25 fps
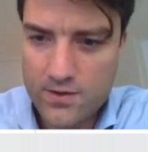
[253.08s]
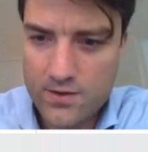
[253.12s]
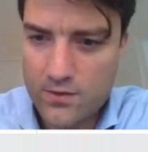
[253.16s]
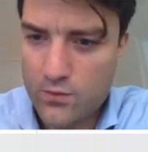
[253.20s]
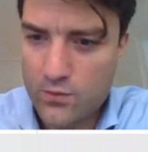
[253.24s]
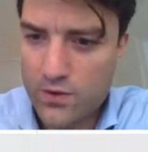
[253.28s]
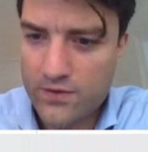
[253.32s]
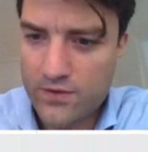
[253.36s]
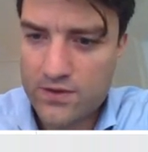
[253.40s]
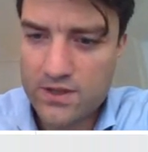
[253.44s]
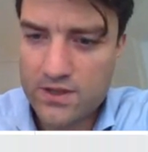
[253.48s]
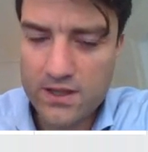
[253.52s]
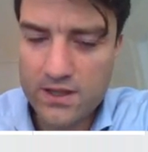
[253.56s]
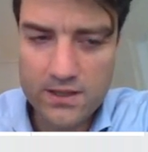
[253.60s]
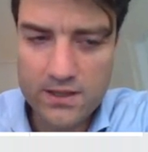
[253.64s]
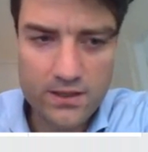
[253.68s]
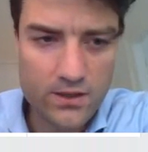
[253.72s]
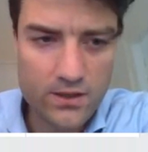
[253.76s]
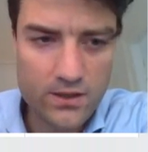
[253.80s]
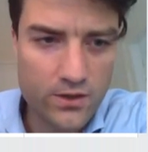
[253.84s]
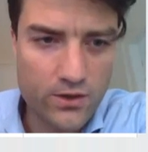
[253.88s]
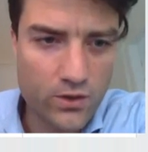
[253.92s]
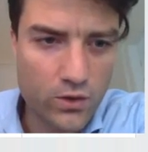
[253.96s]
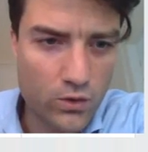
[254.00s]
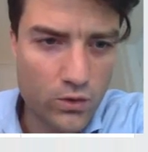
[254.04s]
we've set
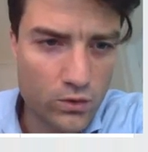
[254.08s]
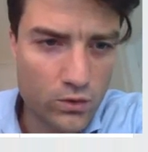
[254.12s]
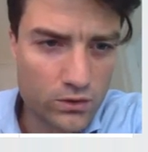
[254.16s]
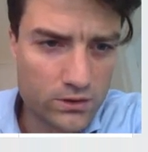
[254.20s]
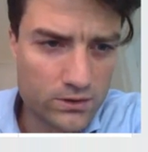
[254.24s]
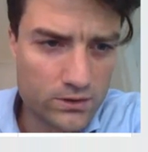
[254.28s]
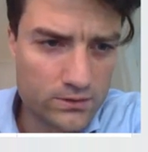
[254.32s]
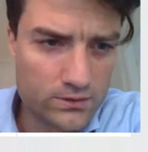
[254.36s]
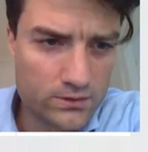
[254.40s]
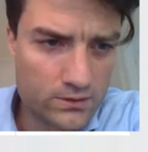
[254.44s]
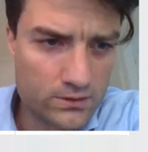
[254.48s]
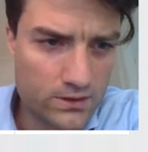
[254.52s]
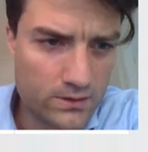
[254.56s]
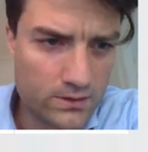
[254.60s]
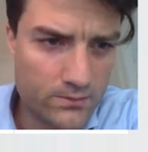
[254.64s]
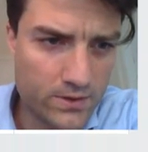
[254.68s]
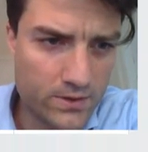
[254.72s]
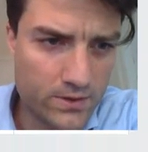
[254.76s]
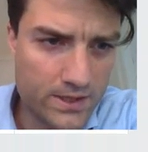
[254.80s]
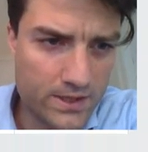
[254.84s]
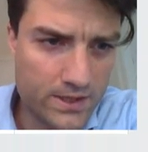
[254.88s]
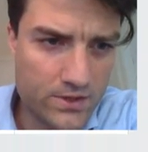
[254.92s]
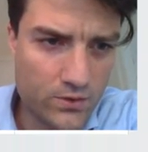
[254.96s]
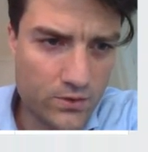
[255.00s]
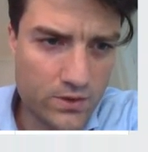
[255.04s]
it on hold,
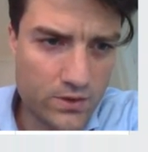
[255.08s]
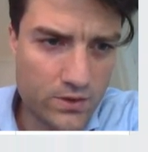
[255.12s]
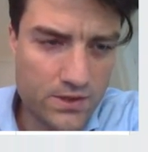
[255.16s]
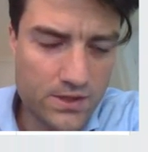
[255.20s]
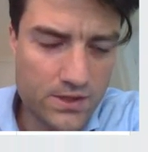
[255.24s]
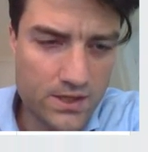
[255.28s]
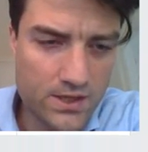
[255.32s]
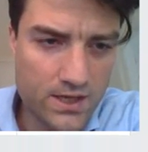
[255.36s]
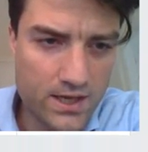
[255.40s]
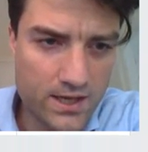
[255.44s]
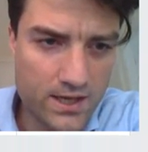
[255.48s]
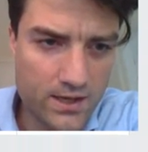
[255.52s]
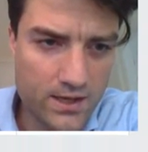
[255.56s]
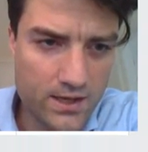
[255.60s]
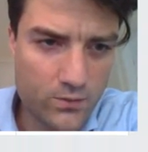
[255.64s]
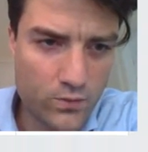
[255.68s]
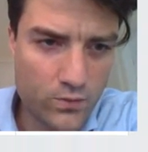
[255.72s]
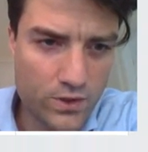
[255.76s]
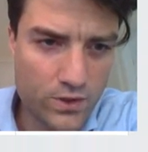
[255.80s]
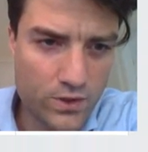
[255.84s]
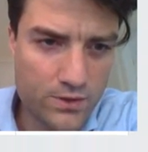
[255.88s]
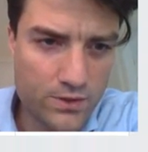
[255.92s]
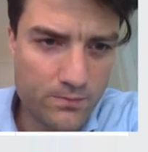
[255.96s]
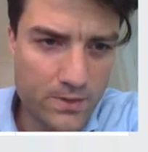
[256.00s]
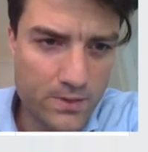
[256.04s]
but as you can see here,
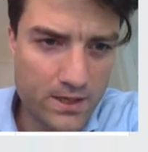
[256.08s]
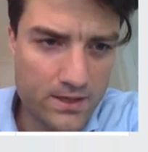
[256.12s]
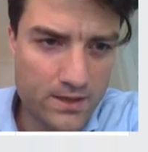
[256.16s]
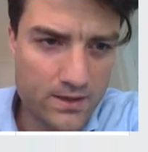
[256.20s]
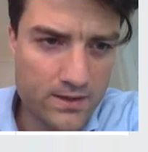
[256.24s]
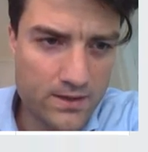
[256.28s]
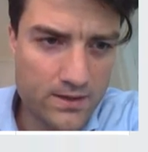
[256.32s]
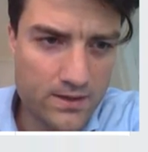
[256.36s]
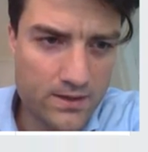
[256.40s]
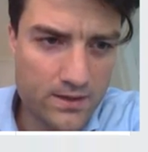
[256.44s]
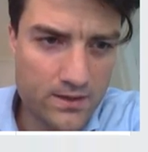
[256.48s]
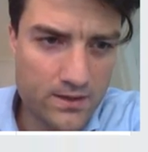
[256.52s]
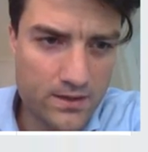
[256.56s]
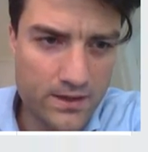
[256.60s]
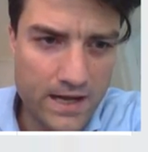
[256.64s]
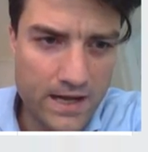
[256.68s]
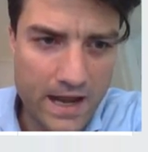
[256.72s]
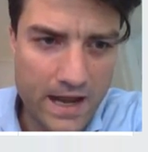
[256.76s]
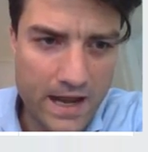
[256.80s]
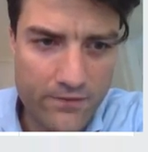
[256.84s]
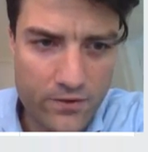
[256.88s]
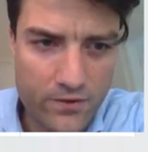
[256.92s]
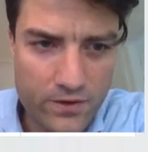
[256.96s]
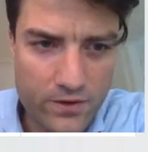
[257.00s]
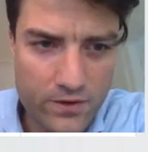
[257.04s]
we spend on
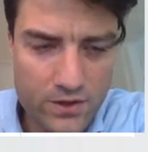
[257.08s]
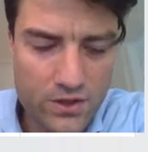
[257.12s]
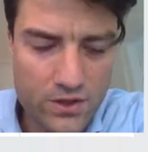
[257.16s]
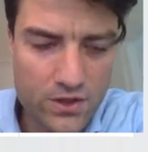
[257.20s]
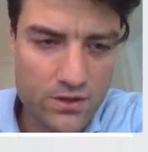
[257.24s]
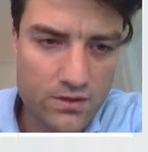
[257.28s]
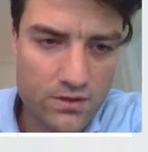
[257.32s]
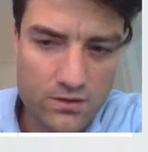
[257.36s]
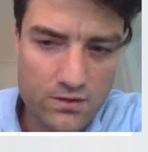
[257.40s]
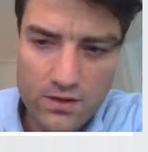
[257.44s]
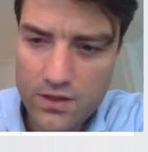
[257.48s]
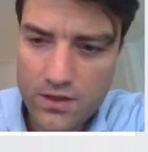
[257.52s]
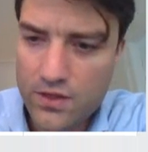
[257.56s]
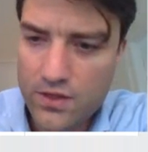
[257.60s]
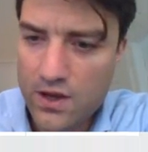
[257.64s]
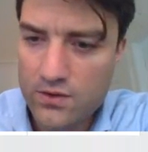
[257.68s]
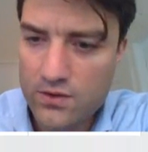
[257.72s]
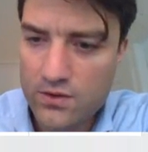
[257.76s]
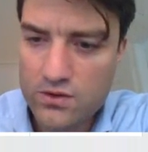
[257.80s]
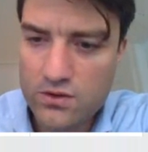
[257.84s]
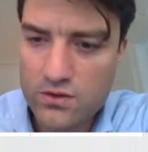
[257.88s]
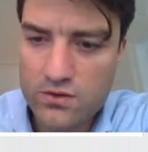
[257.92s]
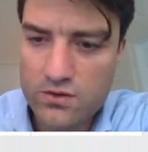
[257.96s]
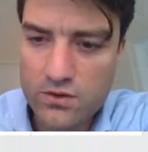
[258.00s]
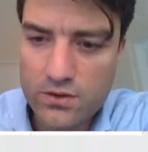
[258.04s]
average
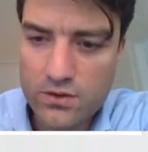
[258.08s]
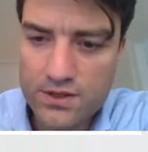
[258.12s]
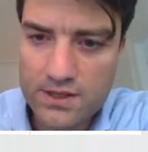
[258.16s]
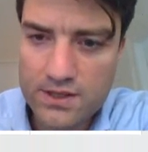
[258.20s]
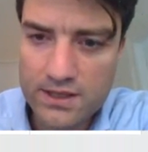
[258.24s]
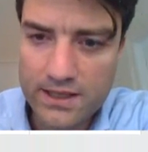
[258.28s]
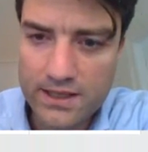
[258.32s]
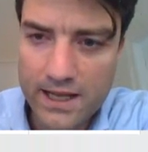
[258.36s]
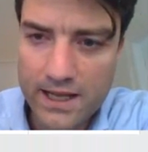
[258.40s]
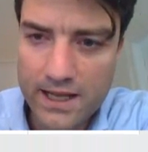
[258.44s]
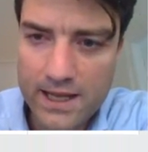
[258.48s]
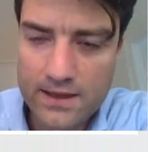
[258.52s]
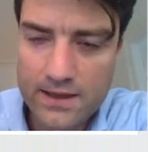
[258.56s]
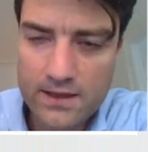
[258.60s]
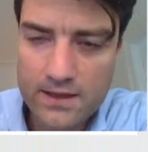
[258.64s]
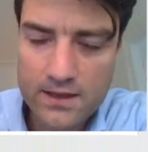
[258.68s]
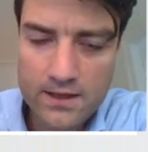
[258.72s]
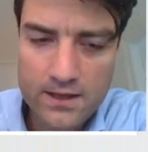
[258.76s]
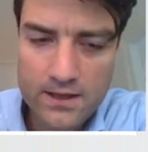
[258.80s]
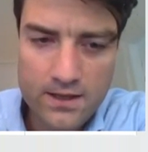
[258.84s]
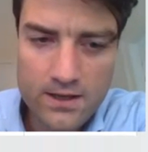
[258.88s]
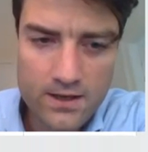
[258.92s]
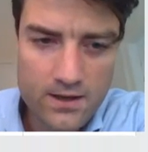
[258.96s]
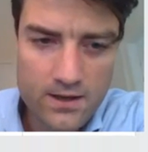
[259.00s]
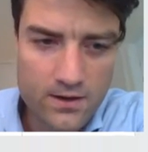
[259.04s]
1,000 kroners a day
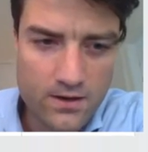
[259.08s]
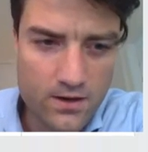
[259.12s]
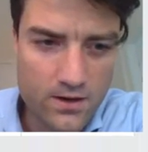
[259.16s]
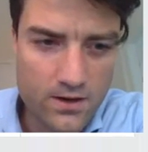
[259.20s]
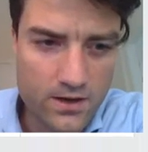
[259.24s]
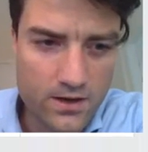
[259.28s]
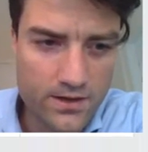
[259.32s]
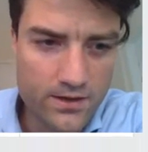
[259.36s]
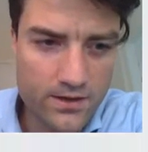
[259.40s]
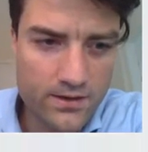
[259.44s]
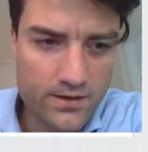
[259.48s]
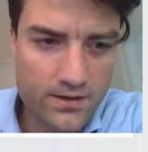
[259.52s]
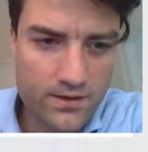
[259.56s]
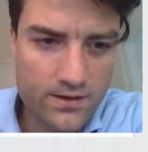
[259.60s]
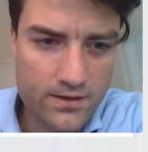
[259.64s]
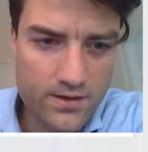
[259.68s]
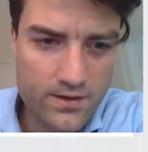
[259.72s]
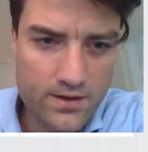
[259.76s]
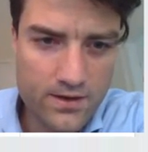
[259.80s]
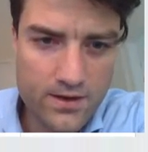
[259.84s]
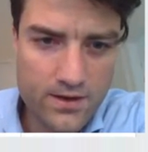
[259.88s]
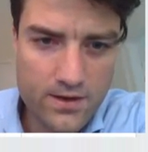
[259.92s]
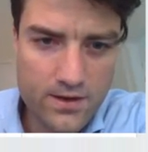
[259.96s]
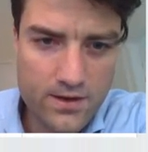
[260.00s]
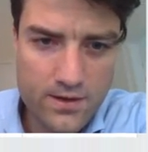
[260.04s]
on
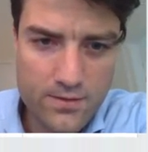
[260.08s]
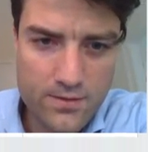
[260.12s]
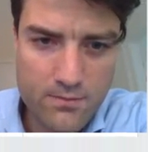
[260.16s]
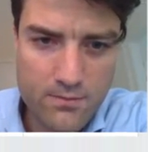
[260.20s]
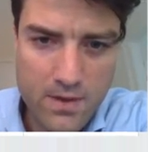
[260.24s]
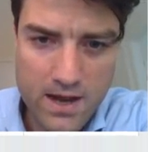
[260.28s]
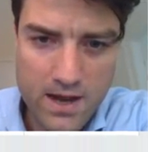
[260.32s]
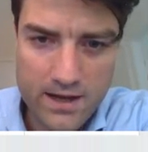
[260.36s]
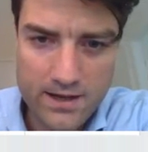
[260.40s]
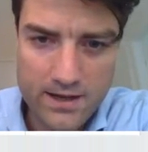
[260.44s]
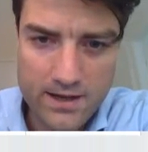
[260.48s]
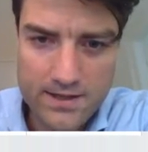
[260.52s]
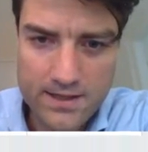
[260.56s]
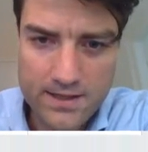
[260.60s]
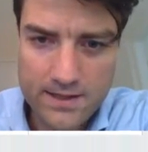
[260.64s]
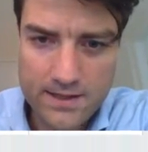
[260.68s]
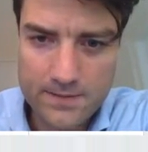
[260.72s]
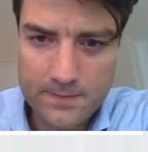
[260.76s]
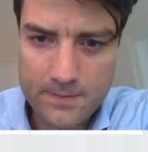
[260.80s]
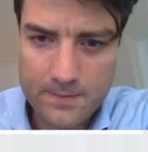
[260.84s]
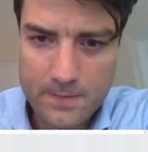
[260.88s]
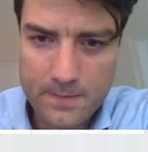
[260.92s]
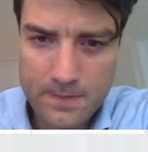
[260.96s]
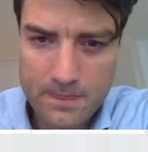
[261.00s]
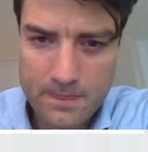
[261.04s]

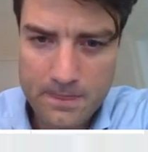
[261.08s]
marketing.